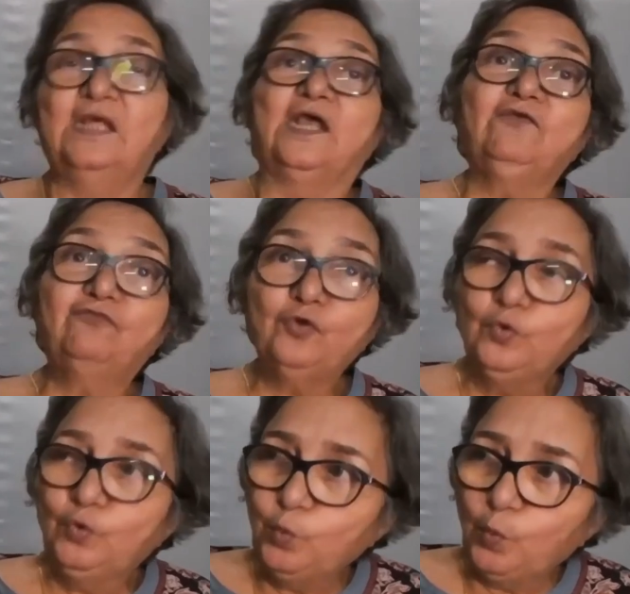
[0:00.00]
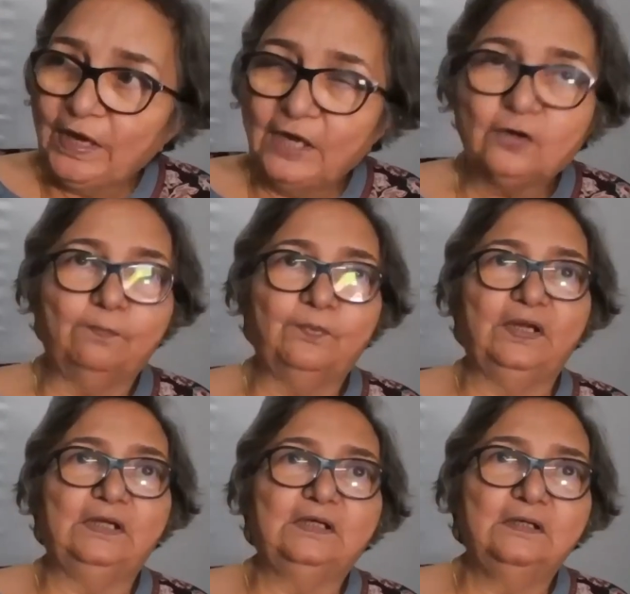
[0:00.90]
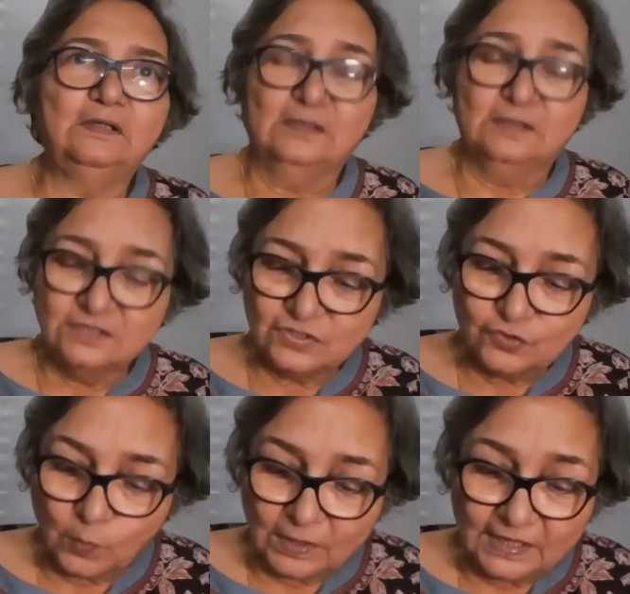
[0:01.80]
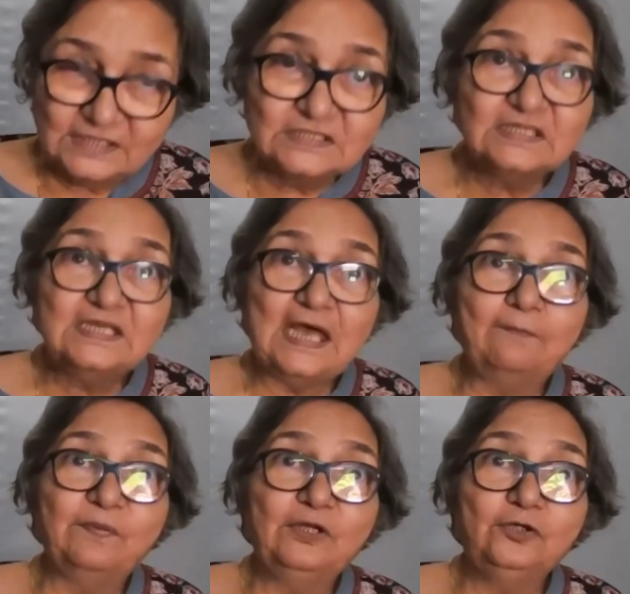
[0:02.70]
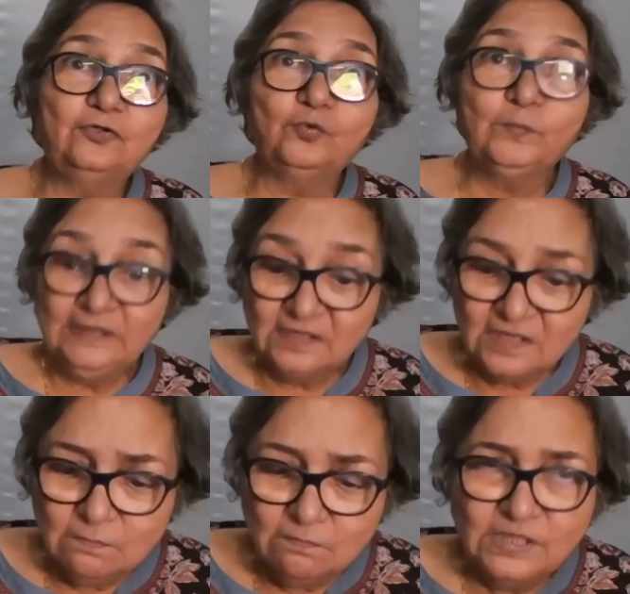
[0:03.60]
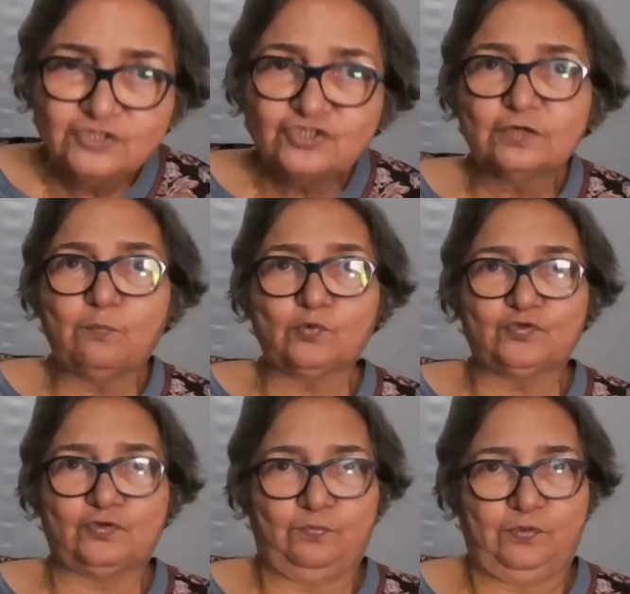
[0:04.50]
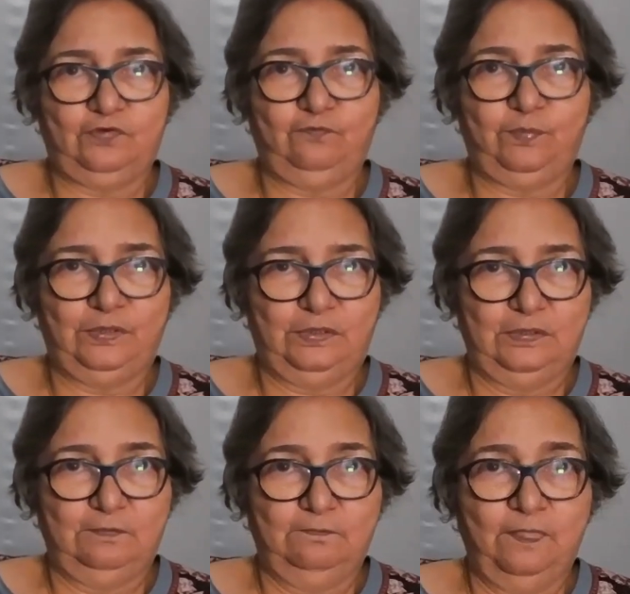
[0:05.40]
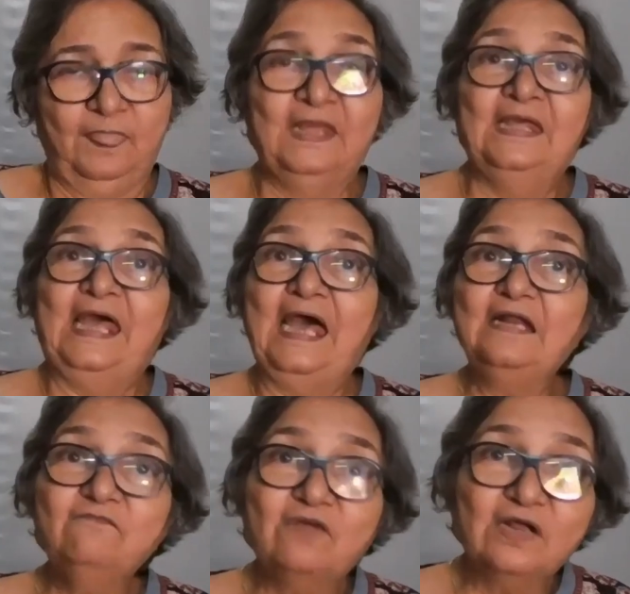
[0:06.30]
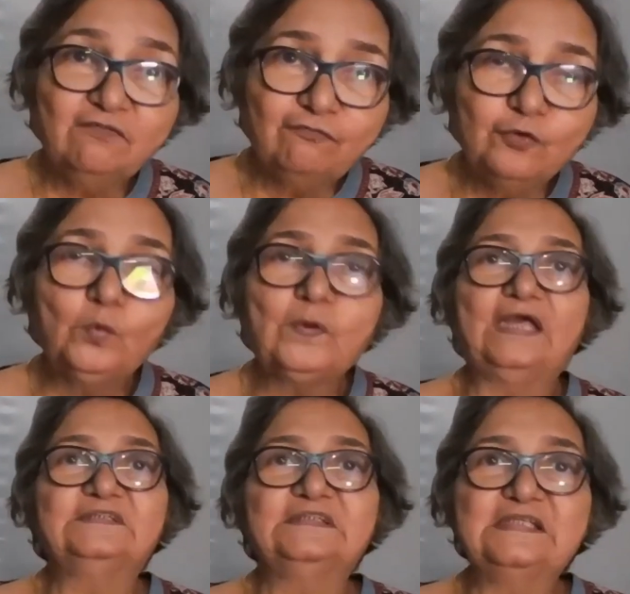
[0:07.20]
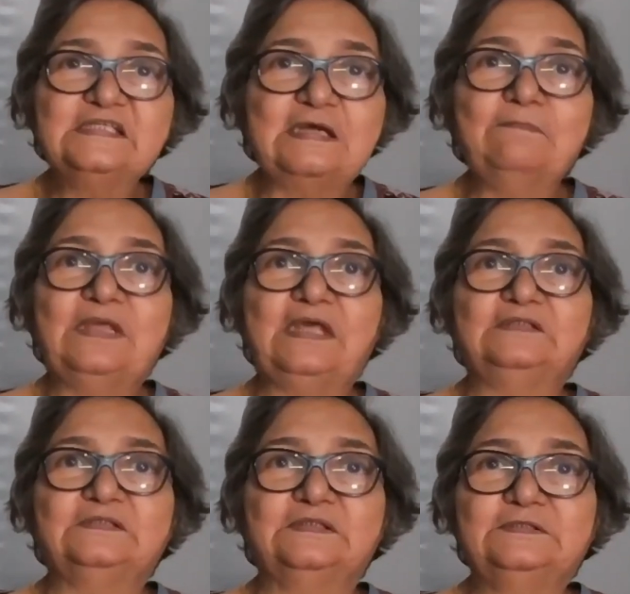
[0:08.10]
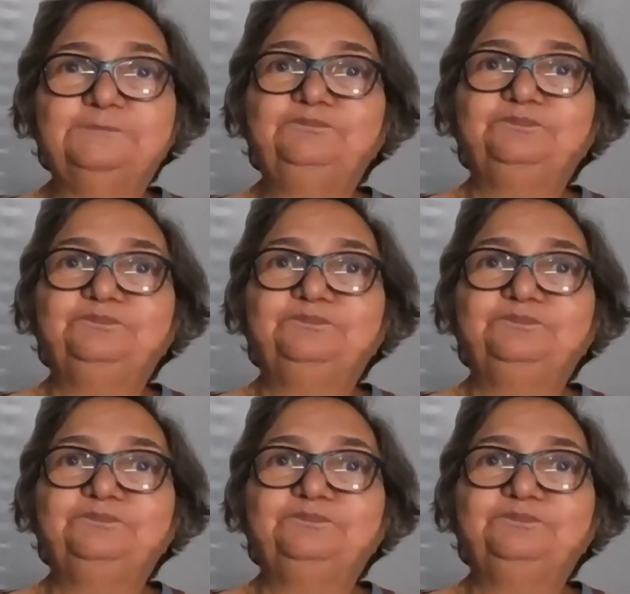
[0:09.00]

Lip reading: If you do get operated, this is what I see happening to you in the immediate post-operative. And in very few cases, and some cases,